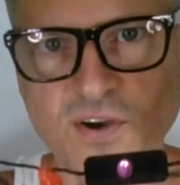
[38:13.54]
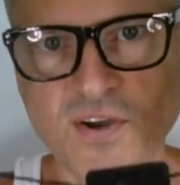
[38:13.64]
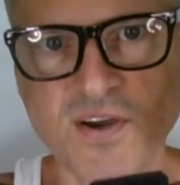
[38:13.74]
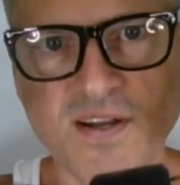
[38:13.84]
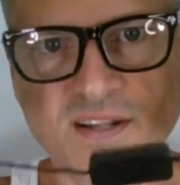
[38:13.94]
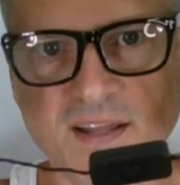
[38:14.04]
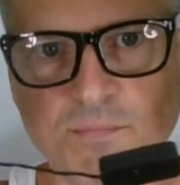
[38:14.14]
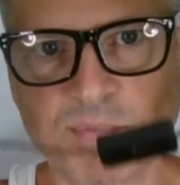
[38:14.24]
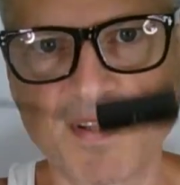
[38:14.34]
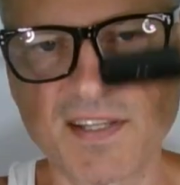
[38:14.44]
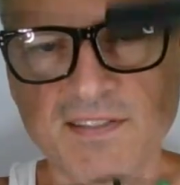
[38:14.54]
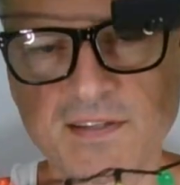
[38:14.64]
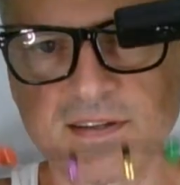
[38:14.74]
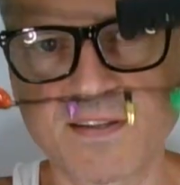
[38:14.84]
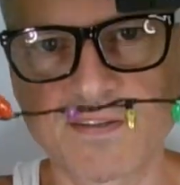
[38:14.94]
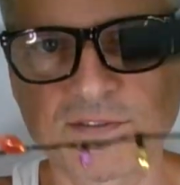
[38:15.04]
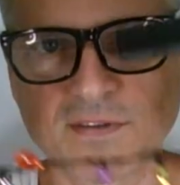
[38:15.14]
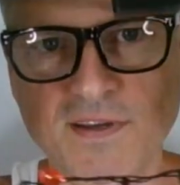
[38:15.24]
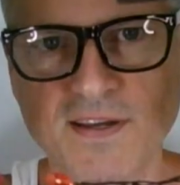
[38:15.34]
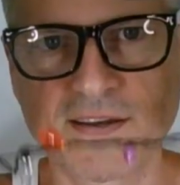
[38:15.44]
good. Like, put this on, it looks
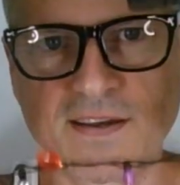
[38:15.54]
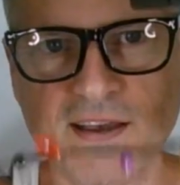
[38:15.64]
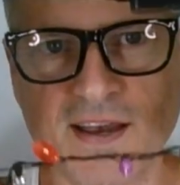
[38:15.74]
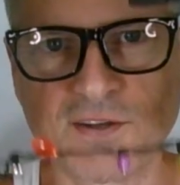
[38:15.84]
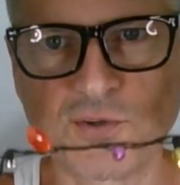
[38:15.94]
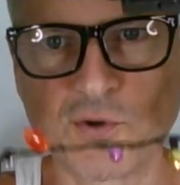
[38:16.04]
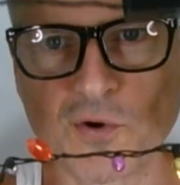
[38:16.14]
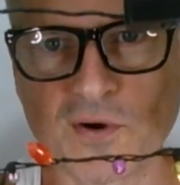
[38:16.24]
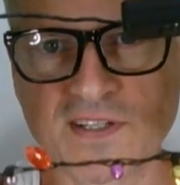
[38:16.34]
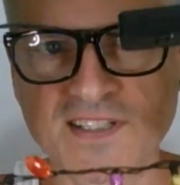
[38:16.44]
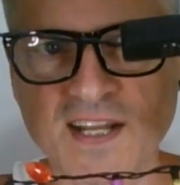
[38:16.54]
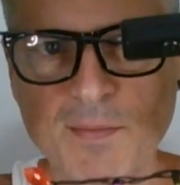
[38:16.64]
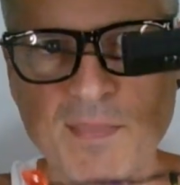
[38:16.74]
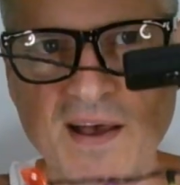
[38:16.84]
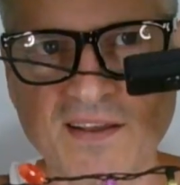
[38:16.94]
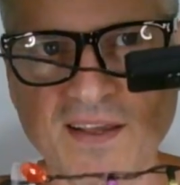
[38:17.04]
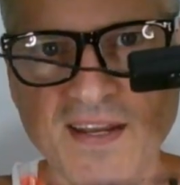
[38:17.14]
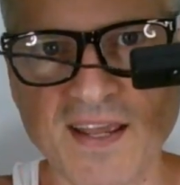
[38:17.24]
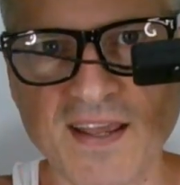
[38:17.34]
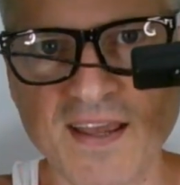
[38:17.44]
like a New York City
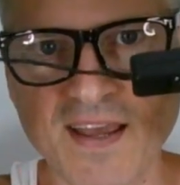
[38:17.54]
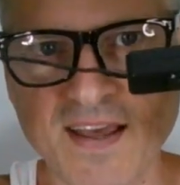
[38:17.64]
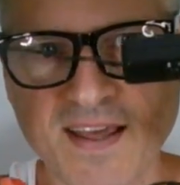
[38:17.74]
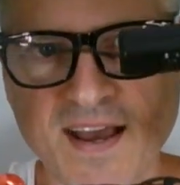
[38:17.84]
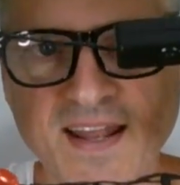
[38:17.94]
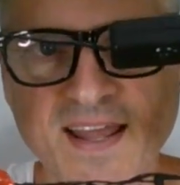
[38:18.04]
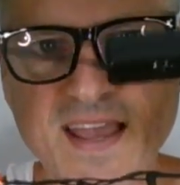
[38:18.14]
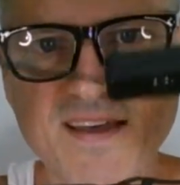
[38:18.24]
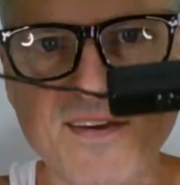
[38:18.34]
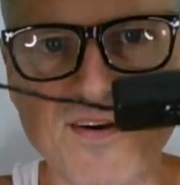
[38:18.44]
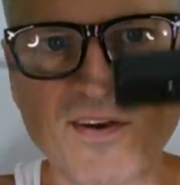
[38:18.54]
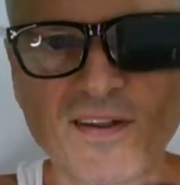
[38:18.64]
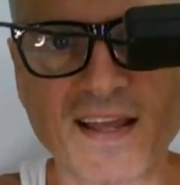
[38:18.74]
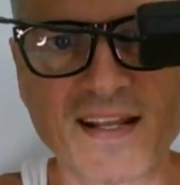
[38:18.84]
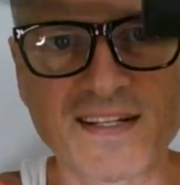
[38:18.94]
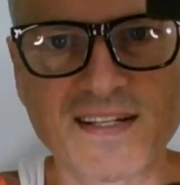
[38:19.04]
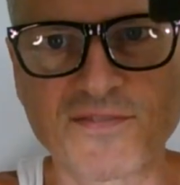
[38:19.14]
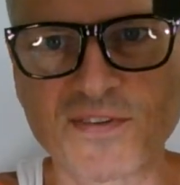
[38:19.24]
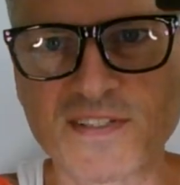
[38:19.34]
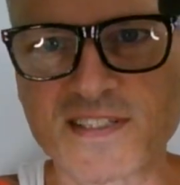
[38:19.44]
balcony. I like how they're all like
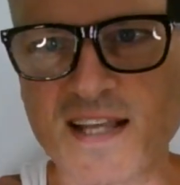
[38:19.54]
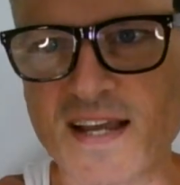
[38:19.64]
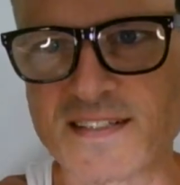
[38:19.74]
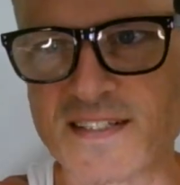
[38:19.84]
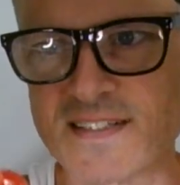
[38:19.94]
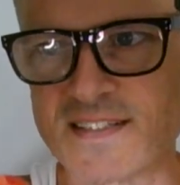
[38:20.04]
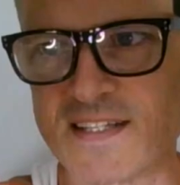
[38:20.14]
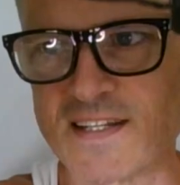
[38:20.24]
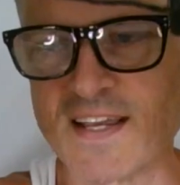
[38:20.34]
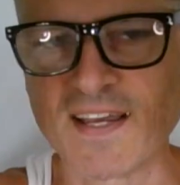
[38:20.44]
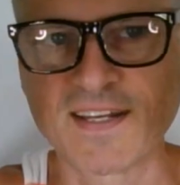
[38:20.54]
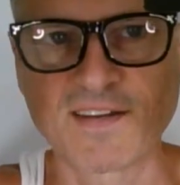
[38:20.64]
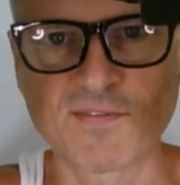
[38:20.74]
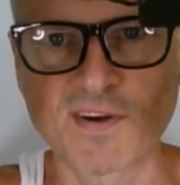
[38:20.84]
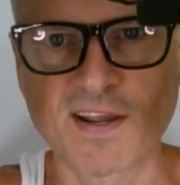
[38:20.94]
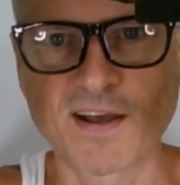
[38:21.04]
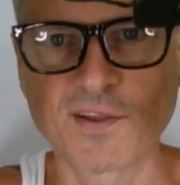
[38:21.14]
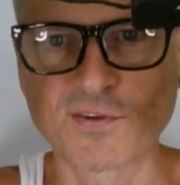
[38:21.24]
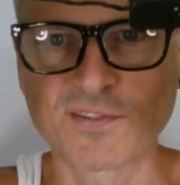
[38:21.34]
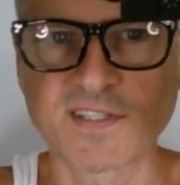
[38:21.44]
different sizes and different
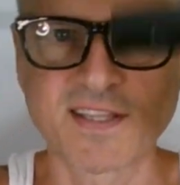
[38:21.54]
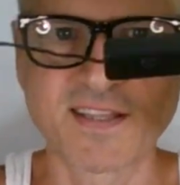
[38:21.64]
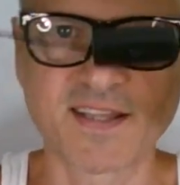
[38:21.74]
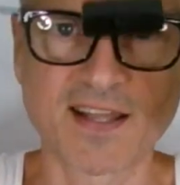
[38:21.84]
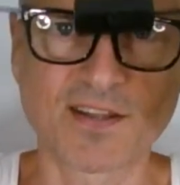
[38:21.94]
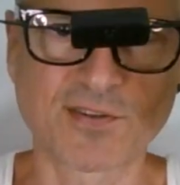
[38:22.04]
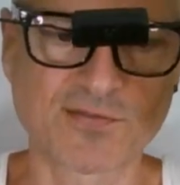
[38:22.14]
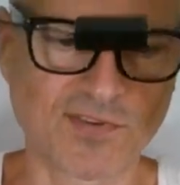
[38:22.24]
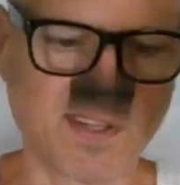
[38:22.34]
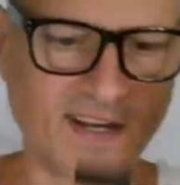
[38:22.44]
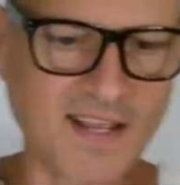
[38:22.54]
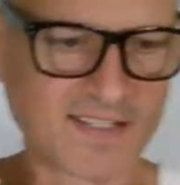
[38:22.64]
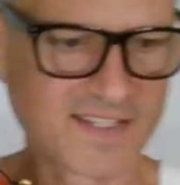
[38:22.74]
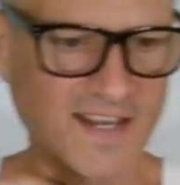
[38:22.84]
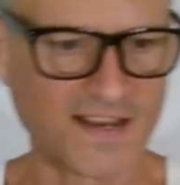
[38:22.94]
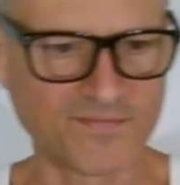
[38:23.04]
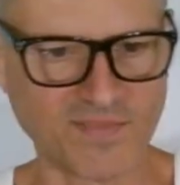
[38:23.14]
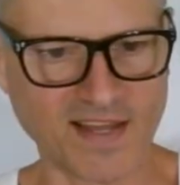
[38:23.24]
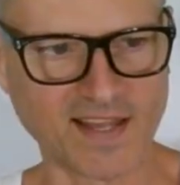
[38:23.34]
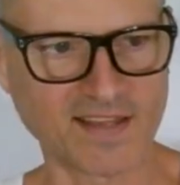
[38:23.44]
colors, and that looks really nice. Yeah,
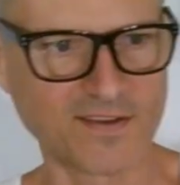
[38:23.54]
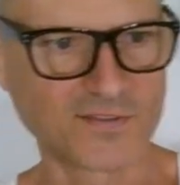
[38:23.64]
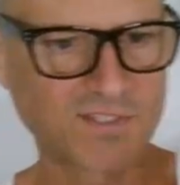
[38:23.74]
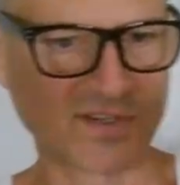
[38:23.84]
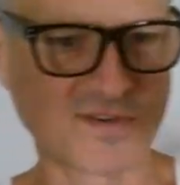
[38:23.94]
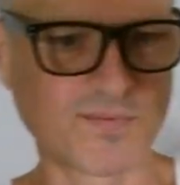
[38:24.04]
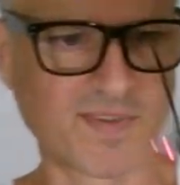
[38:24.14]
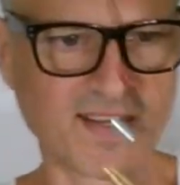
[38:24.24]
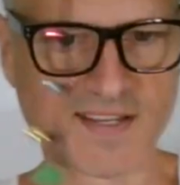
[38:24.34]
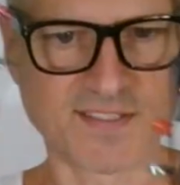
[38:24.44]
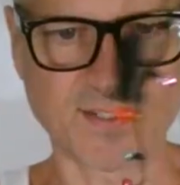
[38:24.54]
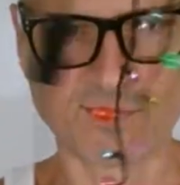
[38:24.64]
I like those too. So